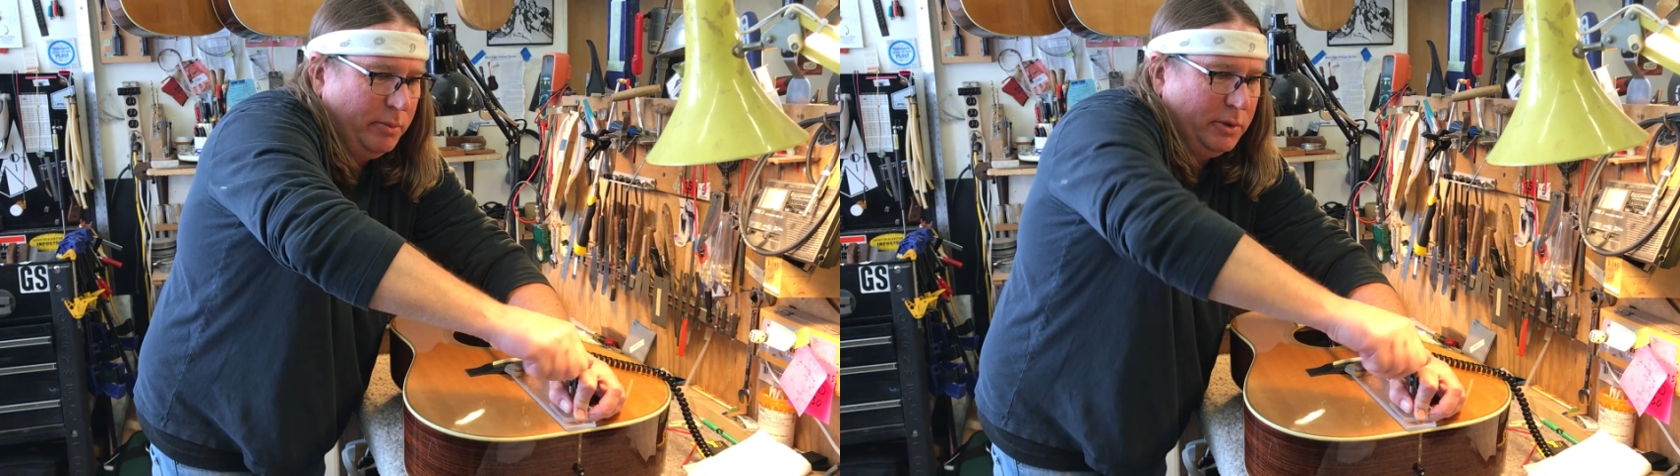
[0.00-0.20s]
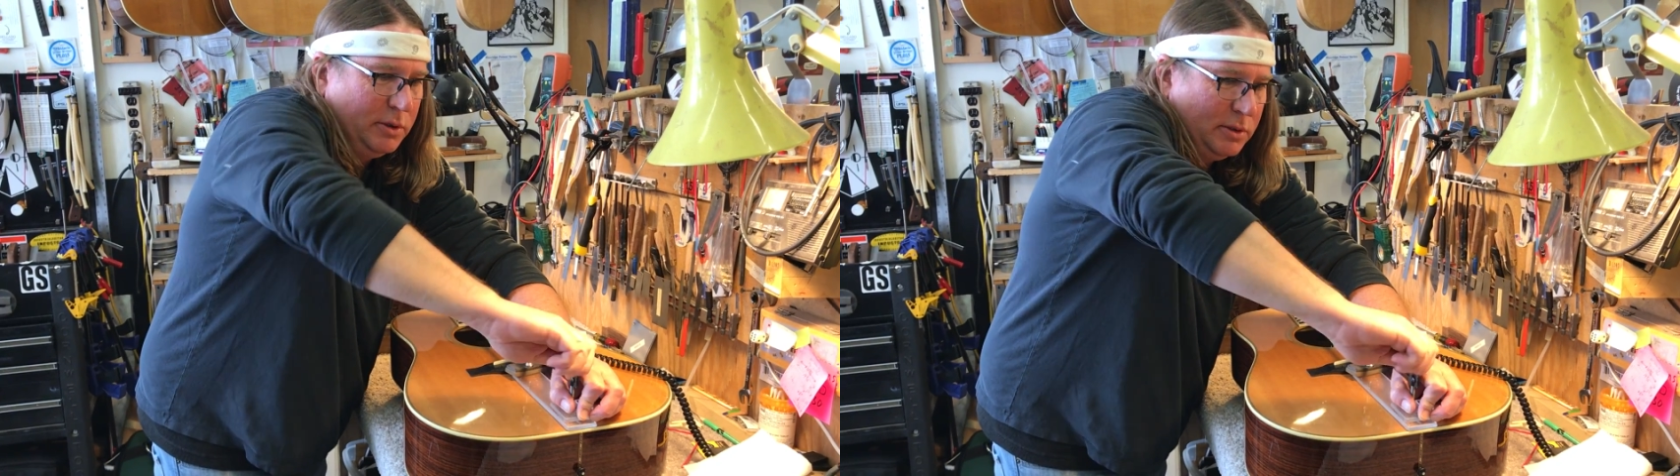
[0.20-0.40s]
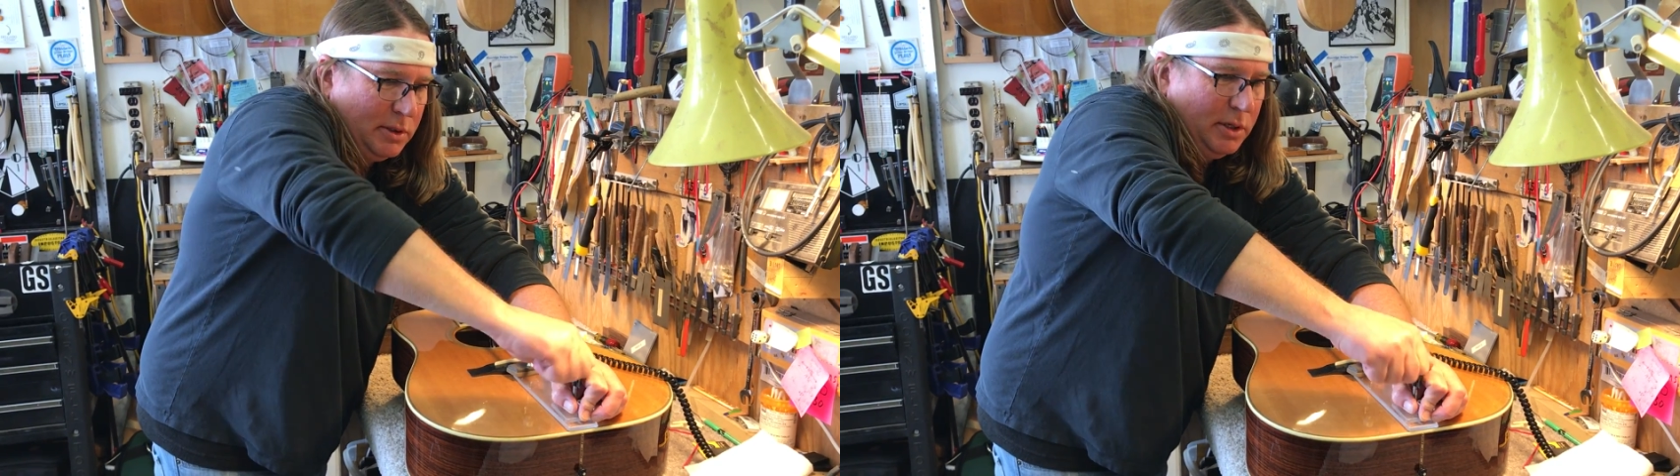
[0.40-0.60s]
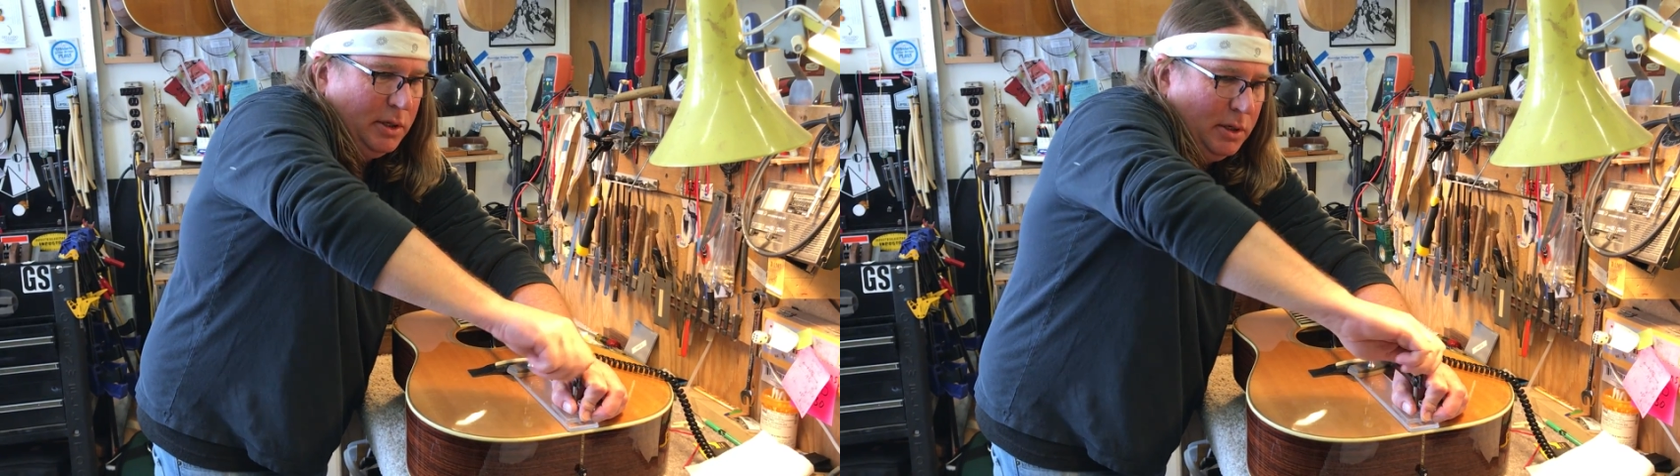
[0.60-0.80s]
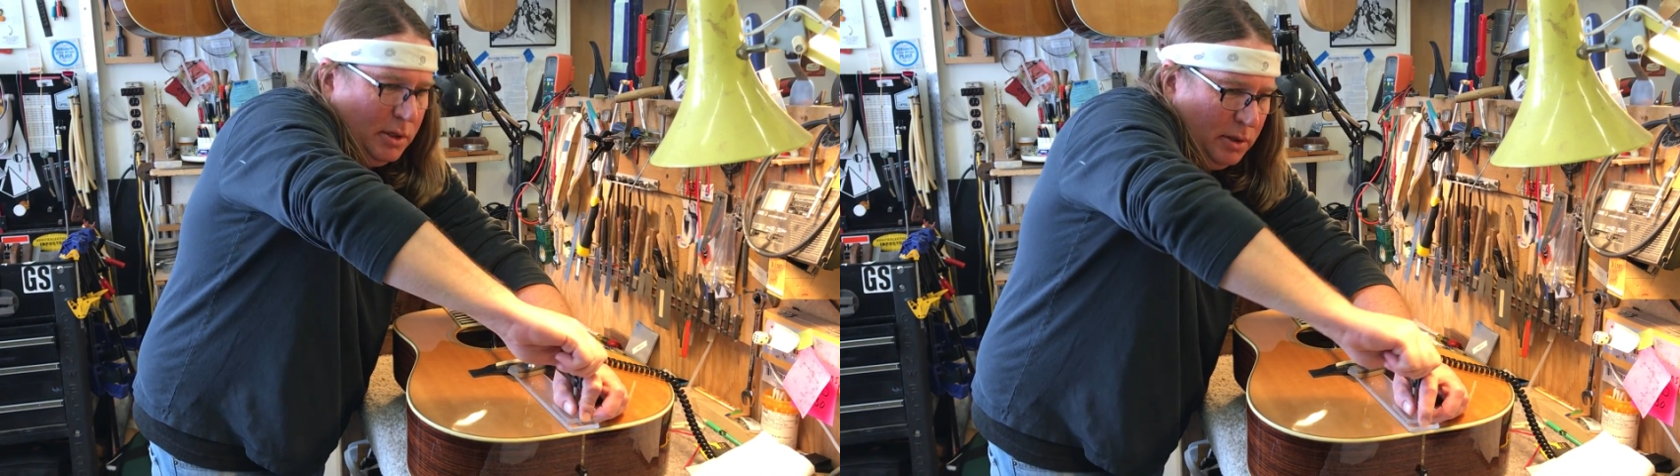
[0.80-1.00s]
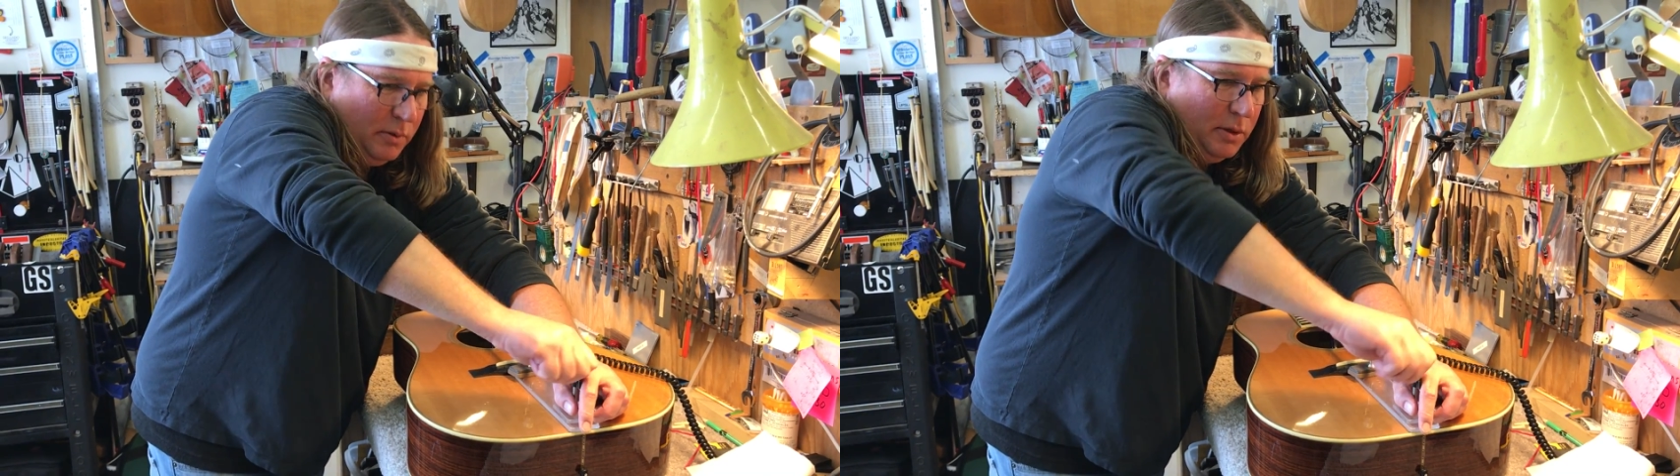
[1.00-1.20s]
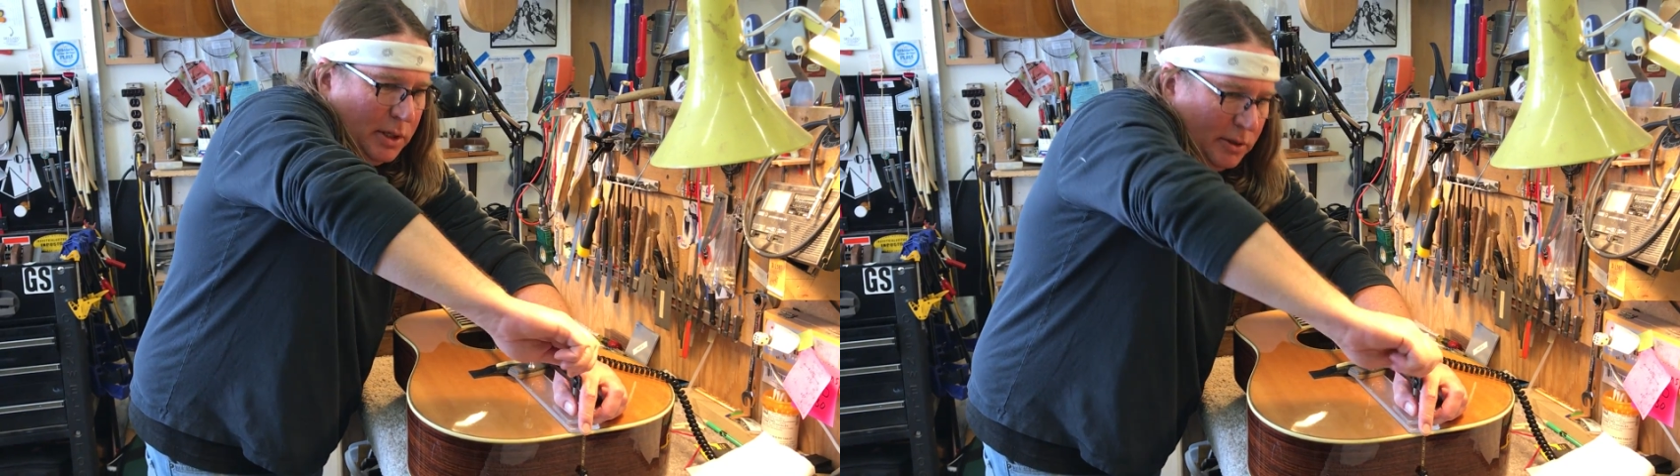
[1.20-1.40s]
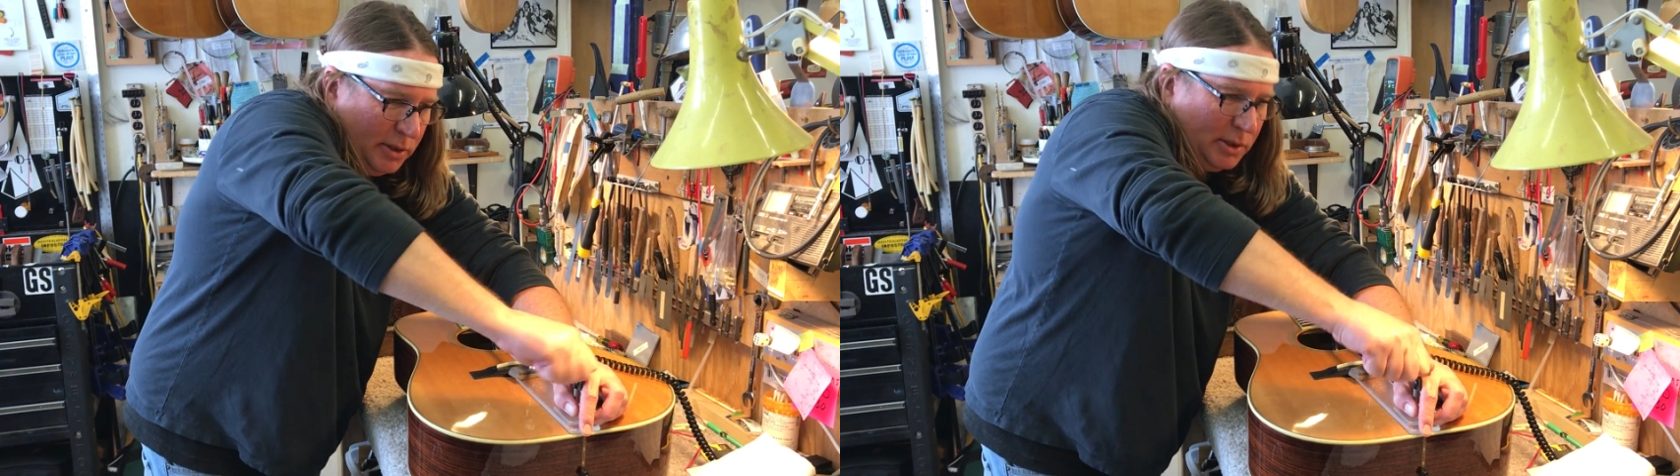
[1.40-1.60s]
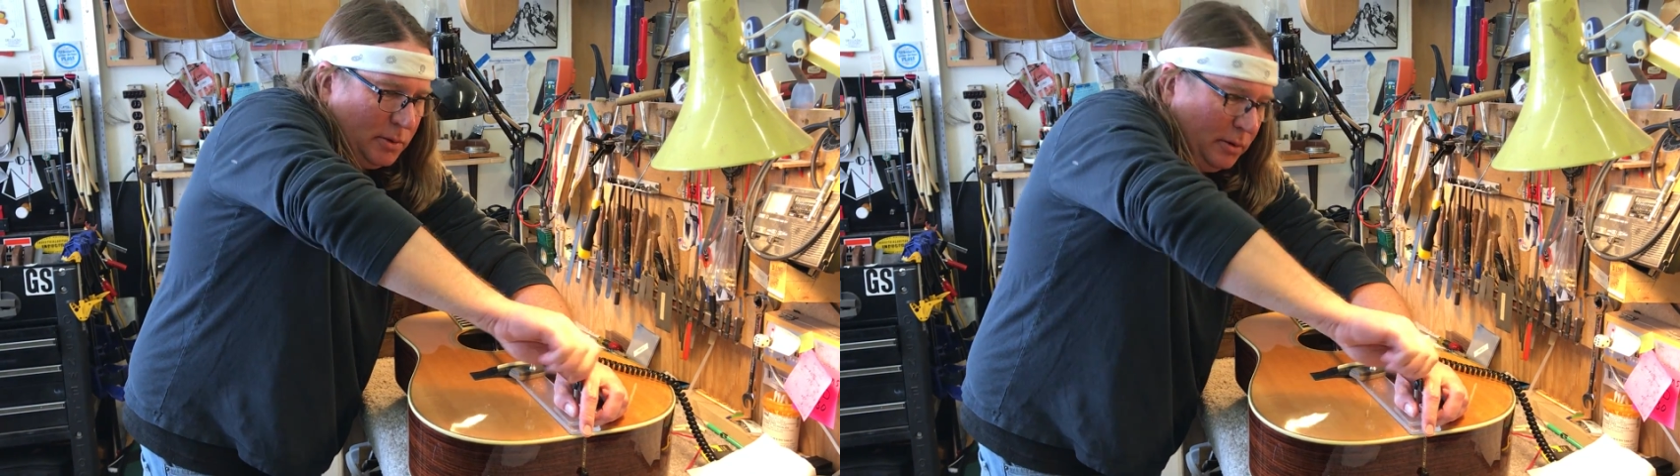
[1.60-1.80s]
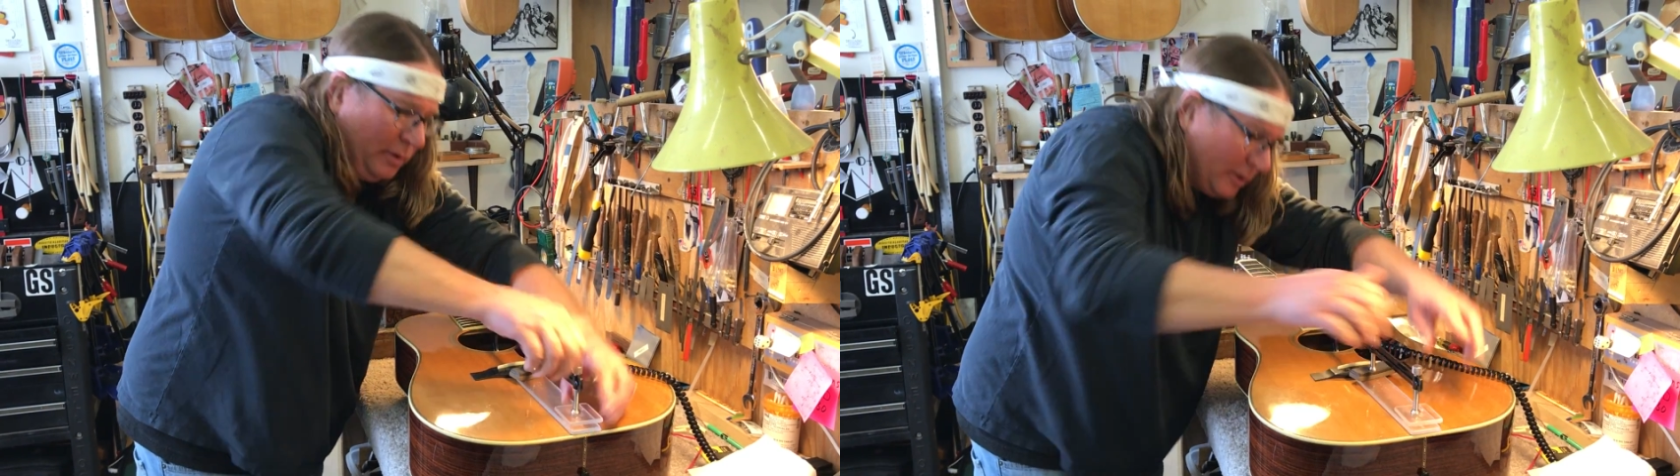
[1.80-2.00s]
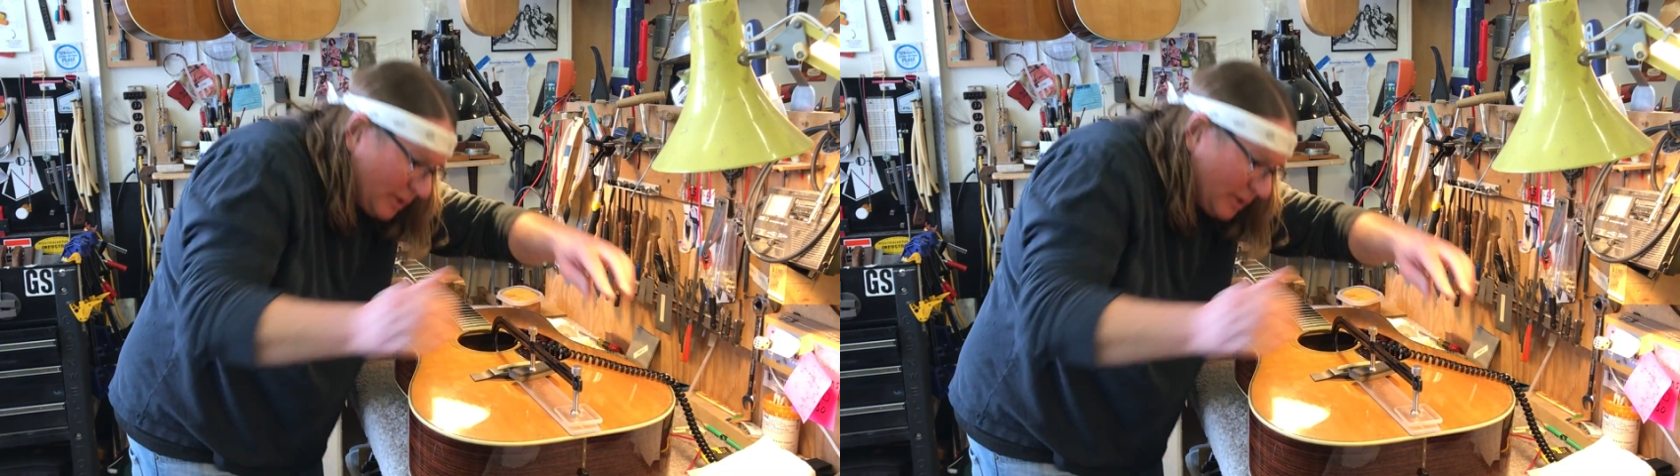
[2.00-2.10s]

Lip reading: but just want to get this one real